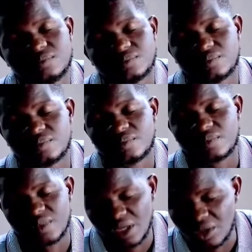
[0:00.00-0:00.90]
You
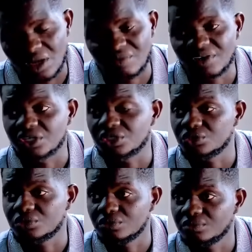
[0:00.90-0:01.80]
don't have an
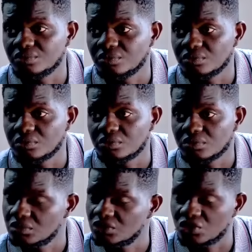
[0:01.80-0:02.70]
issue.
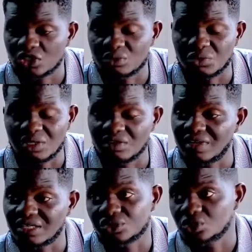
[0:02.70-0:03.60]
Trust me,
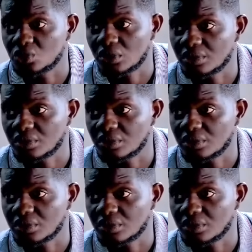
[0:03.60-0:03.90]
deliver as